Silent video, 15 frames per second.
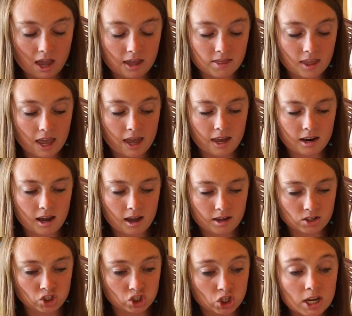And then
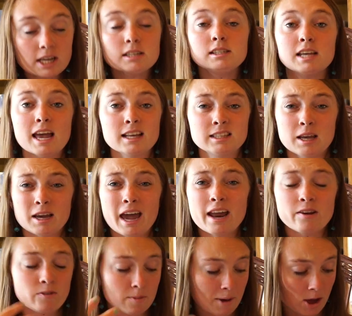she says, uh,
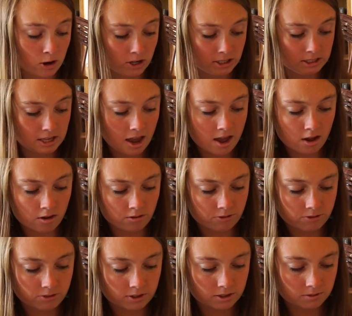kind of about
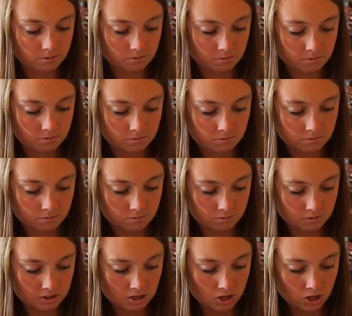herself,
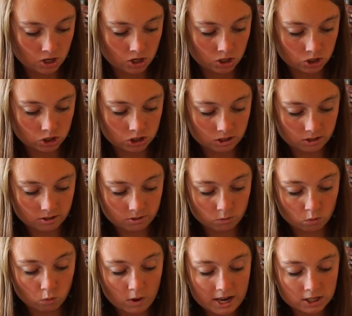she,
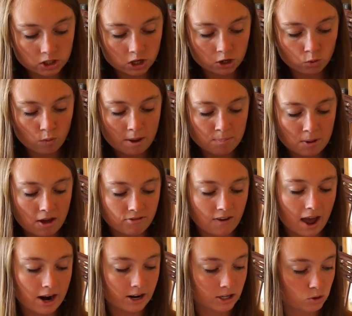wind could whip a
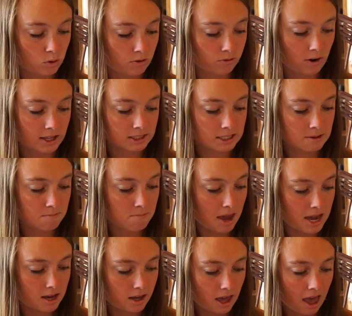fire into a frenzy,
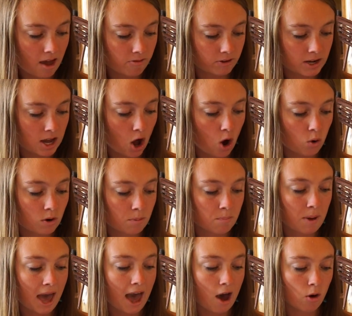make every oak
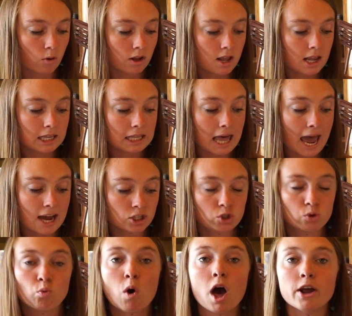bow,
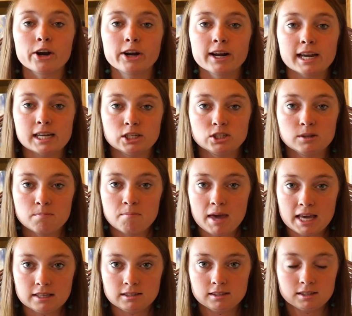lash water into
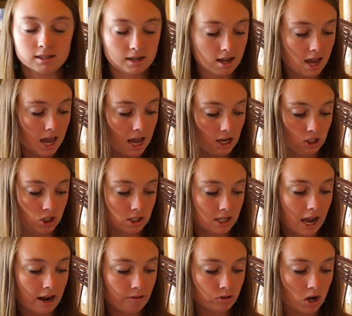mist. And she's
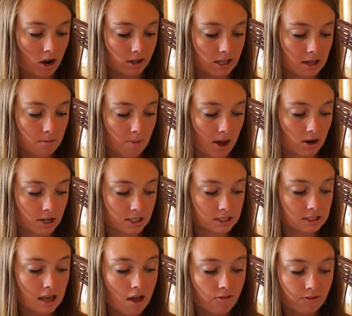kind of talking about
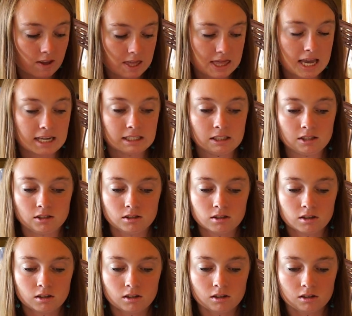herself in this.
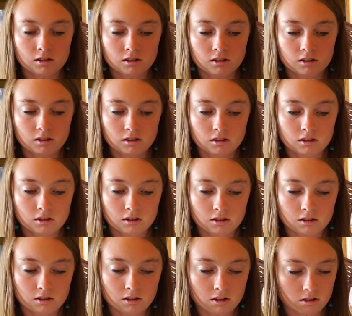
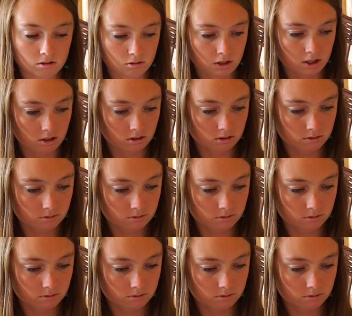Oh, wait.